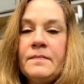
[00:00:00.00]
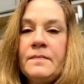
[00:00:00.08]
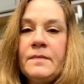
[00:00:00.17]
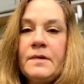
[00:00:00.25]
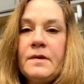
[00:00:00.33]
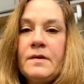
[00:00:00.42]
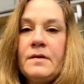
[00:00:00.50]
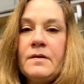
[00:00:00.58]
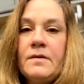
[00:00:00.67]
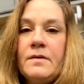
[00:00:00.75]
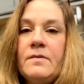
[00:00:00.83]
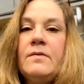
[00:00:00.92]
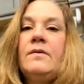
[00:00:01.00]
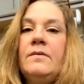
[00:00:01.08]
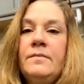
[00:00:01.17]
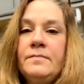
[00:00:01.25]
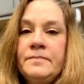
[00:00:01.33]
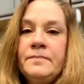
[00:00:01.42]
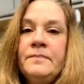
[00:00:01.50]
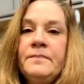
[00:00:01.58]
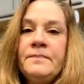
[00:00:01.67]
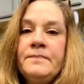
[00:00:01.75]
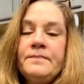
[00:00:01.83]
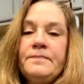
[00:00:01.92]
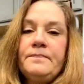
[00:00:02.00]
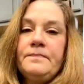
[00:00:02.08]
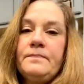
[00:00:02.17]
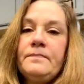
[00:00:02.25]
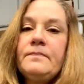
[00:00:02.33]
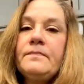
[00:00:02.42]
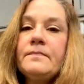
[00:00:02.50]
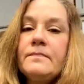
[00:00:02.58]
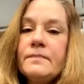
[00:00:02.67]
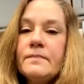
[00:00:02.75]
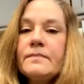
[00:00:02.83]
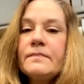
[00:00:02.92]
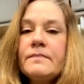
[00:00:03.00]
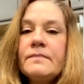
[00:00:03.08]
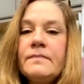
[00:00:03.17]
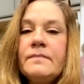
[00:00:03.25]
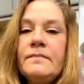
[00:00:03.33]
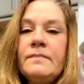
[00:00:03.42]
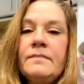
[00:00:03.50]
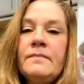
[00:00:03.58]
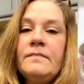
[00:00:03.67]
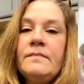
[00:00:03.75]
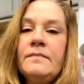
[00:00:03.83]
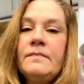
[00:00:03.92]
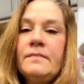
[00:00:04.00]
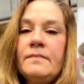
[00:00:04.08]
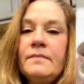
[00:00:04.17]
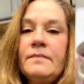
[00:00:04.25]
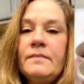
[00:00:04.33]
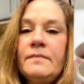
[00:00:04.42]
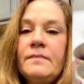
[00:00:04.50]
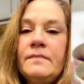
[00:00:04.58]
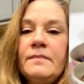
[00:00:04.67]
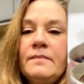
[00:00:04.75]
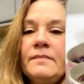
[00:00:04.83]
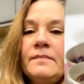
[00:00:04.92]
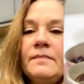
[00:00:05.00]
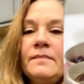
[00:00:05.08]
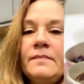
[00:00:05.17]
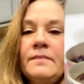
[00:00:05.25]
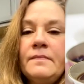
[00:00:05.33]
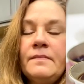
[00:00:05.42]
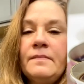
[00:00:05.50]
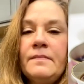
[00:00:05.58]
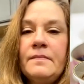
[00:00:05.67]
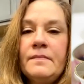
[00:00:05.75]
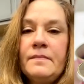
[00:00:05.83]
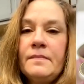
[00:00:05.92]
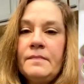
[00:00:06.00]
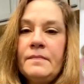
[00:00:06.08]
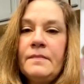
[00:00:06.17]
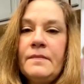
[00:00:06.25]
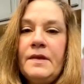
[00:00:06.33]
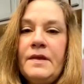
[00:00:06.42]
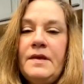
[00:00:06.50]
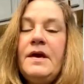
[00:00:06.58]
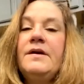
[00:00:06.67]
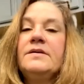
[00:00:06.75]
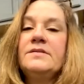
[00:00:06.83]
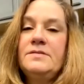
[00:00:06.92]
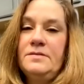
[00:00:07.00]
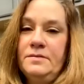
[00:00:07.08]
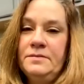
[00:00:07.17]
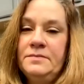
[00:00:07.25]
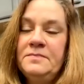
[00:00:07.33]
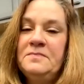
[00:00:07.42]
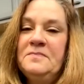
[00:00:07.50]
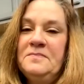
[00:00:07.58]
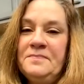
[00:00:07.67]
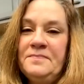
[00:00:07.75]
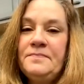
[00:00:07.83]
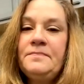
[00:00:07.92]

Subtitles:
The person shown says nothing.